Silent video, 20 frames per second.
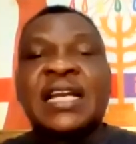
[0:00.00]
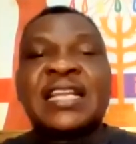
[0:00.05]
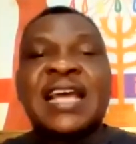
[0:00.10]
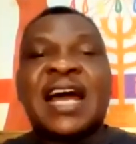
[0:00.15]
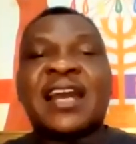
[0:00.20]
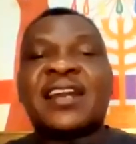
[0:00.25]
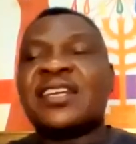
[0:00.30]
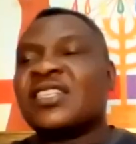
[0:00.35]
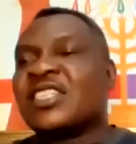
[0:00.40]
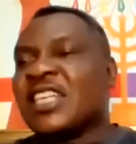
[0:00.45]

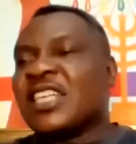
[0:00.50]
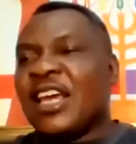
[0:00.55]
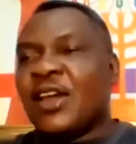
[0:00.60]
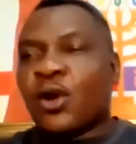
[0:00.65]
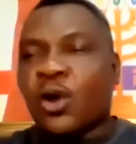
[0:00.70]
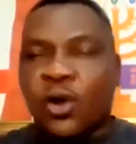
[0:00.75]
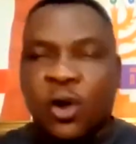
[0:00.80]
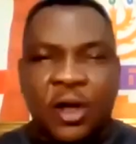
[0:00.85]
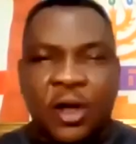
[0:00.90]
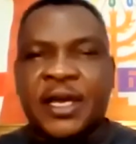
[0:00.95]
There is
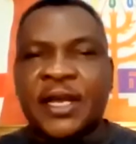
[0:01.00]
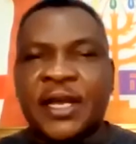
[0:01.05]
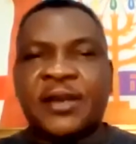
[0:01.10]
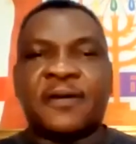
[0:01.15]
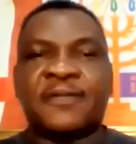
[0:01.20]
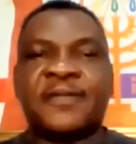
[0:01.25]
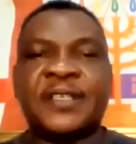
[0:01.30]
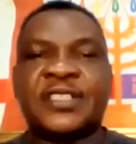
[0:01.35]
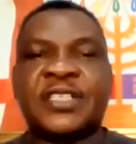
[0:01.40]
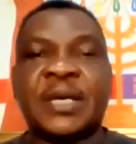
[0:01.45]
a rocking
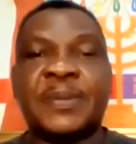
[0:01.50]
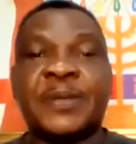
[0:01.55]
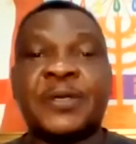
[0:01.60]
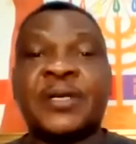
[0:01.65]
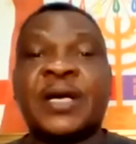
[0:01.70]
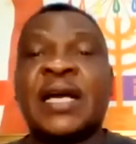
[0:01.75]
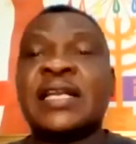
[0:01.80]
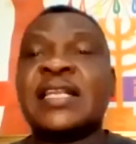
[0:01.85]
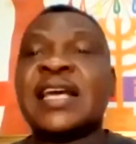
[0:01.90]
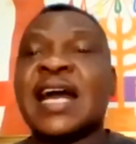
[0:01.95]
of the
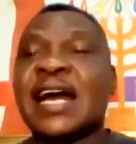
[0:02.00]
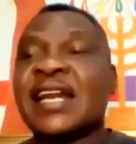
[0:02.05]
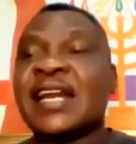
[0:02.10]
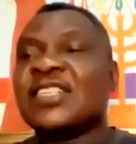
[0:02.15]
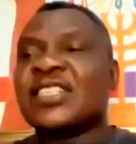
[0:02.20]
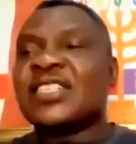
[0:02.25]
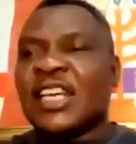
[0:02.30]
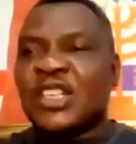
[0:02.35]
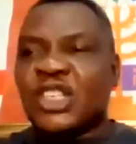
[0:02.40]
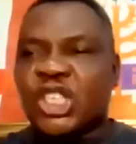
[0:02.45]
table. There
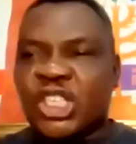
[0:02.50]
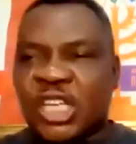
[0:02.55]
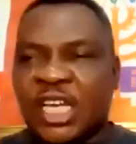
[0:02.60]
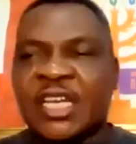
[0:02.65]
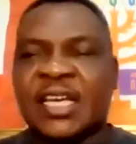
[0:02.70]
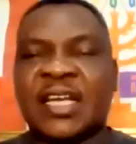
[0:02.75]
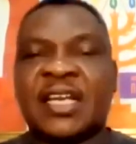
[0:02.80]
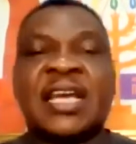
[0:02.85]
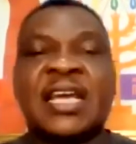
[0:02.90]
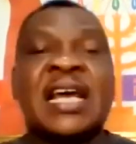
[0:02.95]
is a
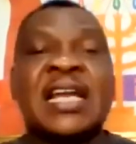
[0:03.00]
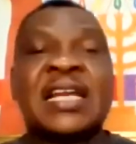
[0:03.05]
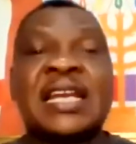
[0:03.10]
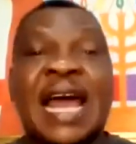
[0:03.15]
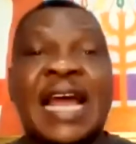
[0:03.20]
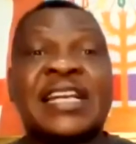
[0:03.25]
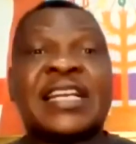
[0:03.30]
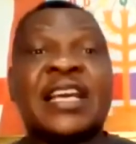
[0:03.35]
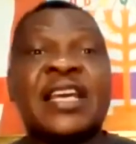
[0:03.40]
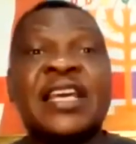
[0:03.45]
shaking,
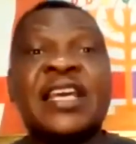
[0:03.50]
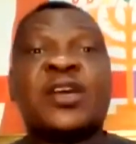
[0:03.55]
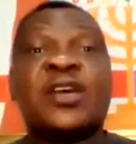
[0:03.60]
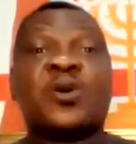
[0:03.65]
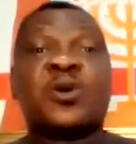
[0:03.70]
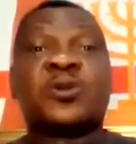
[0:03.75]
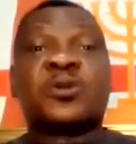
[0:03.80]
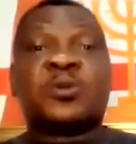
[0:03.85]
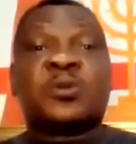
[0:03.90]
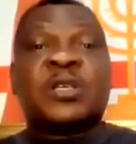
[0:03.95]
like the
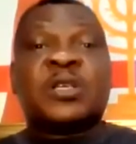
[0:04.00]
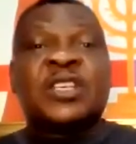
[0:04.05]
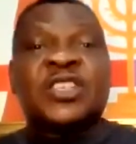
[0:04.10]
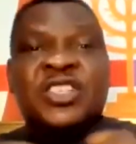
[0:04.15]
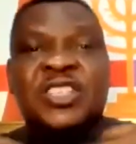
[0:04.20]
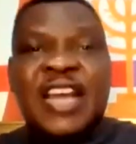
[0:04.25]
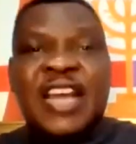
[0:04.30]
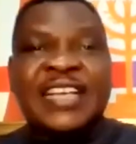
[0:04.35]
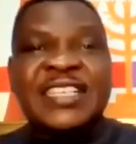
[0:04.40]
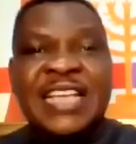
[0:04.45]
eagle
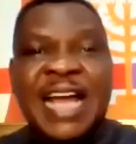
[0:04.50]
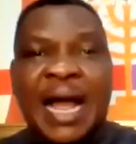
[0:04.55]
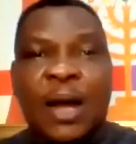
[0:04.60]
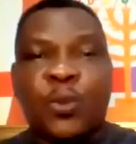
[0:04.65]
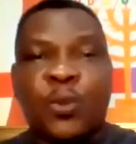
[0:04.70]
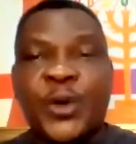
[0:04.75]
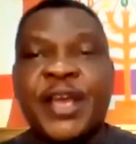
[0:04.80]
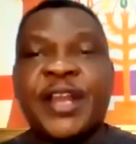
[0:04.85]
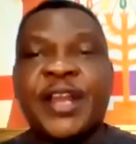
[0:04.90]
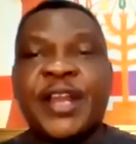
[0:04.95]
stirs
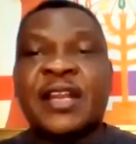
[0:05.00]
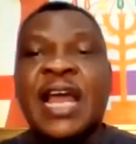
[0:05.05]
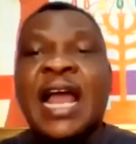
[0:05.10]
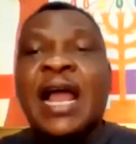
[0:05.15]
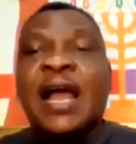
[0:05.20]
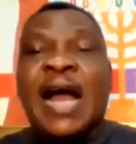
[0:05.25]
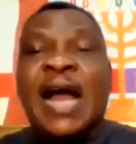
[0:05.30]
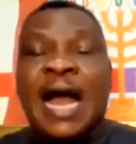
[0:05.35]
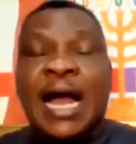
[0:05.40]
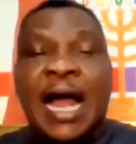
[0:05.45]
her wing,
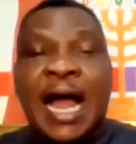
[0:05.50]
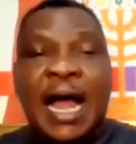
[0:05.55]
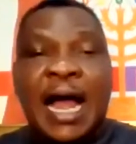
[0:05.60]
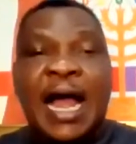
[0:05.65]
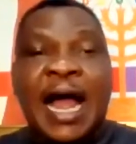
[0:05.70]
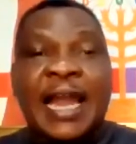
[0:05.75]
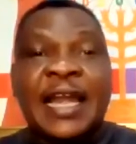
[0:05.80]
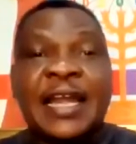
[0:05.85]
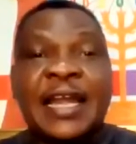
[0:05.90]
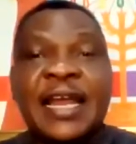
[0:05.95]
her,
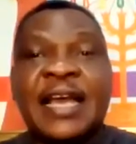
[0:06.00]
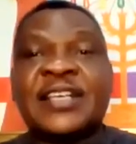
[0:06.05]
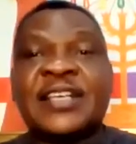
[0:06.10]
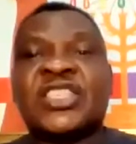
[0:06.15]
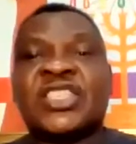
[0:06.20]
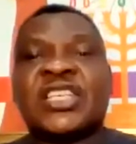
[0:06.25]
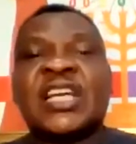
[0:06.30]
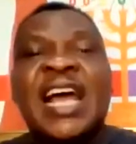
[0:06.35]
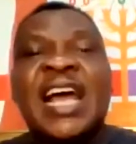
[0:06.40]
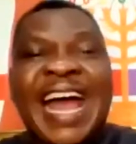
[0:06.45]
her
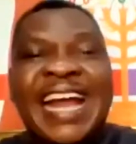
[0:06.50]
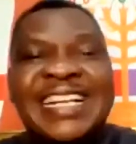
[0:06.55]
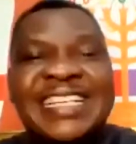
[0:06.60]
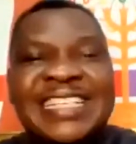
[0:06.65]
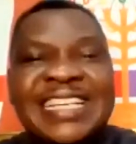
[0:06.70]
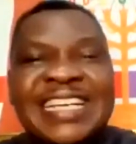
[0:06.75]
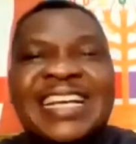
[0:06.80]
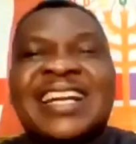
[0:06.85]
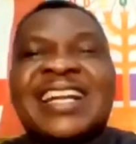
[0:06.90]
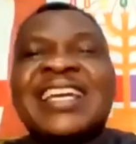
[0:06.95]
nest. I
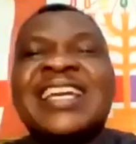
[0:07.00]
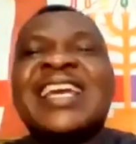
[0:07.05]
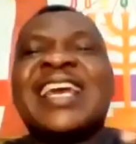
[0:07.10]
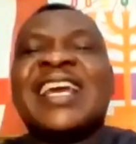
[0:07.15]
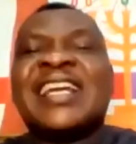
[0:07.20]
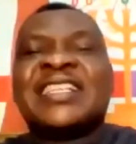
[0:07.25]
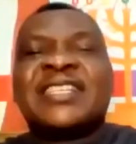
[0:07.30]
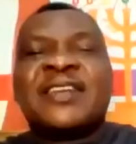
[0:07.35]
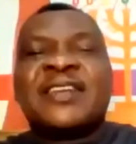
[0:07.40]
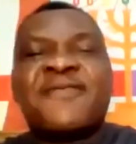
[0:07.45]
decree
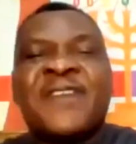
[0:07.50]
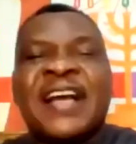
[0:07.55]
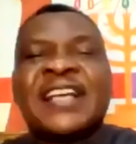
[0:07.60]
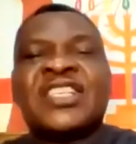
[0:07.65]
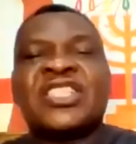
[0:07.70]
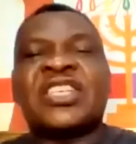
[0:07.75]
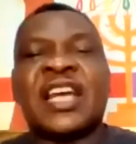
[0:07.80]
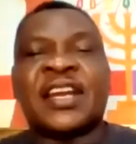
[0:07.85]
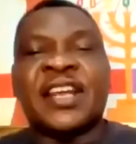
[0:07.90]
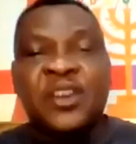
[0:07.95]
a divine
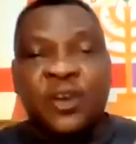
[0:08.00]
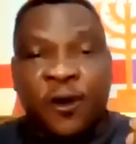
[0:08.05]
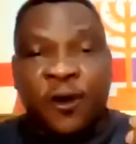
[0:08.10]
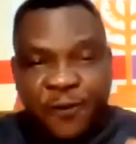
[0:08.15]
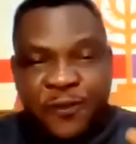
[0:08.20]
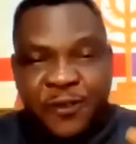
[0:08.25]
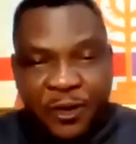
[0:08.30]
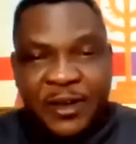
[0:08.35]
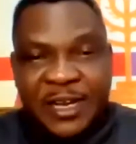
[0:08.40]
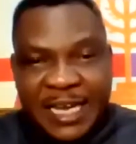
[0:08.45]
stirring
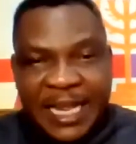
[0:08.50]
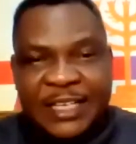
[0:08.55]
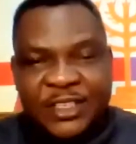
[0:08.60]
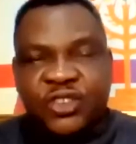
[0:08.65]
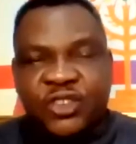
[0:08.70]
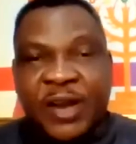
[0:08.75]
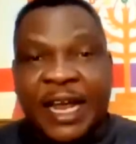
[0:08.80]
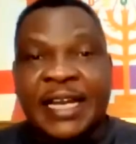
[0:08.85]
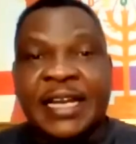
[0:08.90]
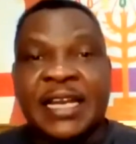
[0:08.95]
of your
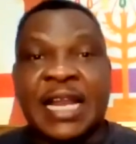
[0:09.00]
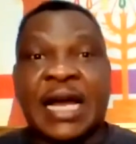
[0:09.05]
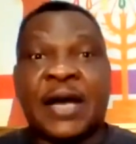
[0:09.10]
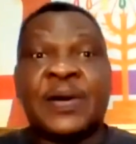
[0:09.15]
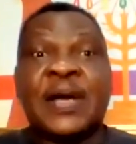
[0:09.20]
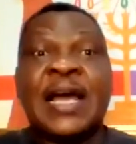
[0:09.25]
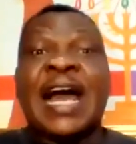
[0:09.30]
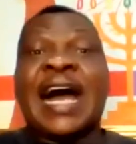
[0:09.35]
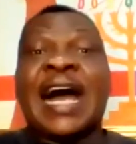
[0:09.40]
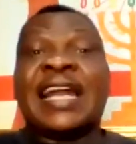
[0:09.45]
nest right
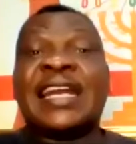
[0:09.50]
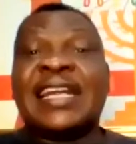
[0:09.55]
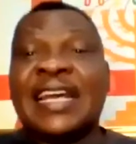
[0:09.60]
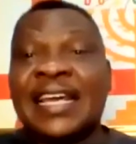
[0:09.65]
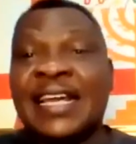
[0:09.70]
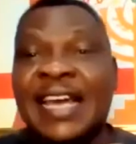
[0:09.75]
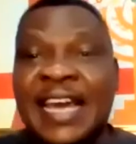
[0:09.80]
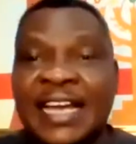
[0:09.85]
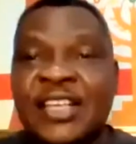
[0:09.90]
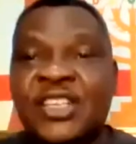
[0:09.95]
now and
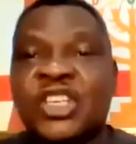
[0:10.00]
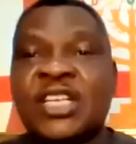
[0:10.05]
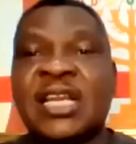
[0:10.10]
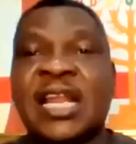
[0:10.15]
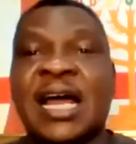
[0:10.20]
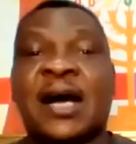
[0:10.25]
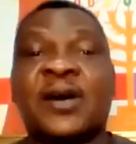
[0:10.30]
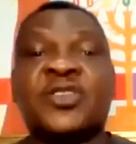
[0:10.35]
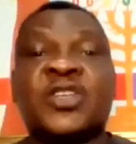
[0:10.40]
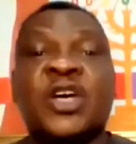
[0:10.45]
a edging
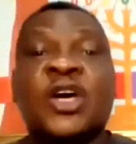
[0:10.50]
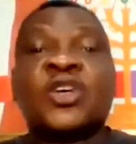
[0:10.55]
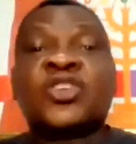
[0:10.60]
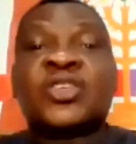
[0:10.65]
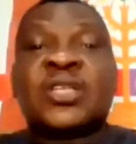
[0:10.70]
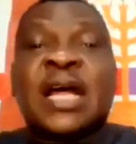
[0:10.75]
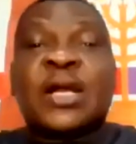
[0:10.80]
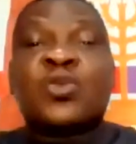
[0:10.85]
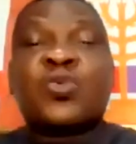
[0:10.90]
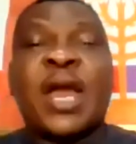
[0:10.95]
out,
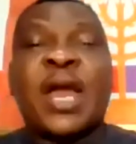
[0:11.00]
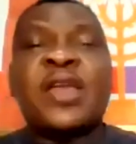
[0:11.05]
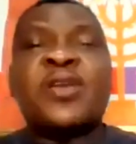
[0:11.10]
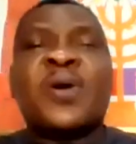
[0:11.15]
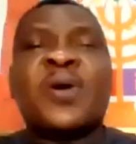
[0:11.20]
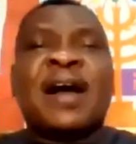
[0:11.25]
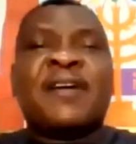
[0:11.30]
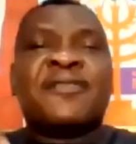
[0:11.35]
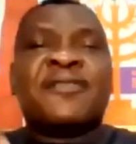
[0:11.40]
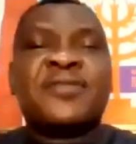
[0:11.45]
so that where
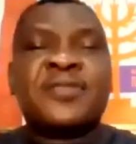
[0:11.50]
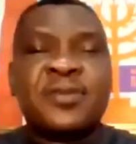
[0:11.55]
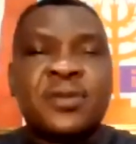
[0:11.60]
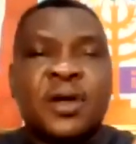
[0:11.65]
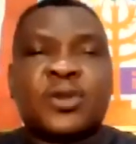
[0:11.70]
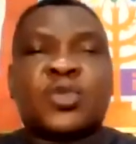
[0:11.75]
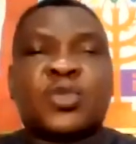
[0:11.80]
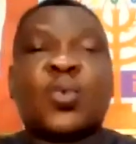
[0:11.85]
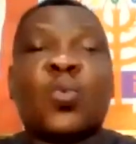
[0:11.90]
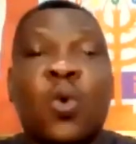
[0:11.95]
you have
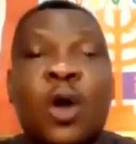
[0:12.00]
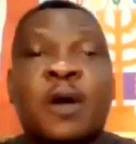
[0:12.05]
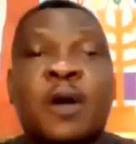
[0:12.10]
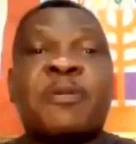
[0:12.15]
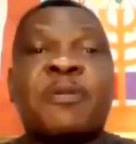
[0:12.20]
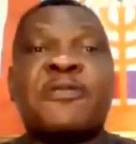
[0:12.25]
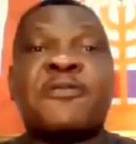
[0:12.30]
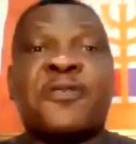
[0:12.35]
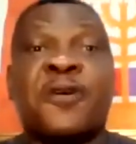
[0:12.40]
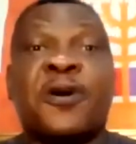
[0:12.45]
not
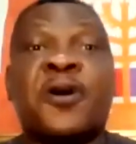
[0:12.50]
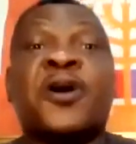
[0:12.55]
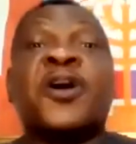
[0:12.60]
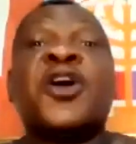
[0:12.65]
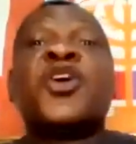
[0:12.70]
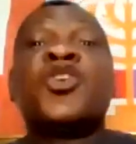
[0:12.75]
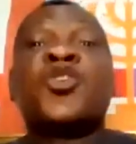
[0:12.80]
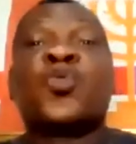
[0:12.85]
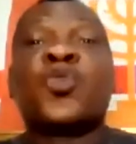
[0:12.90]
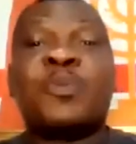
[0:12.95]
walked before,
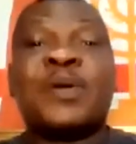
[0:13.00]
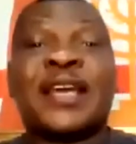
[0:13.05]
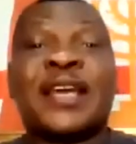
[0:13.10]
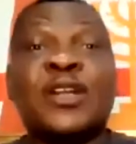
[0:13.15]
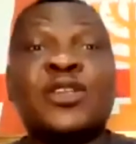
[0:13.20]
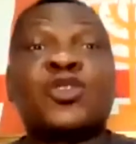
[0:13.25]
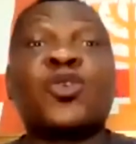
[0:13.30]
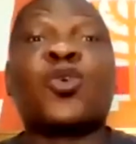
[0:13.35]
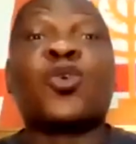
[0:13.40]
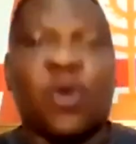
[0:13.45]
you will
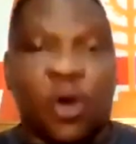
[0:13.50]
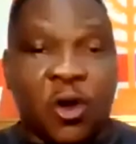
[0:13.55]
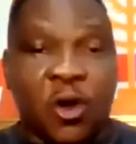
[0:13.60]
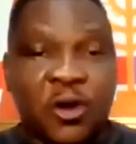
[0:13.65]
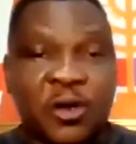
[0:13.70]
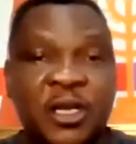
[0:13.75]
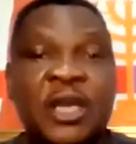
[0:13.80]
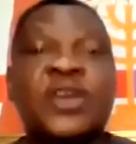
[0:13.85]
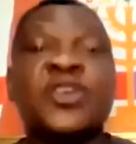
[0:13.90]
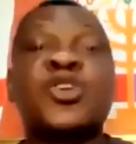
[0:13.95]
begin to
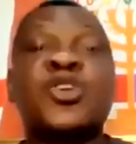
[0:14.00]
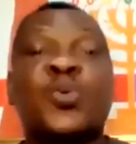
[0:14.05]
run.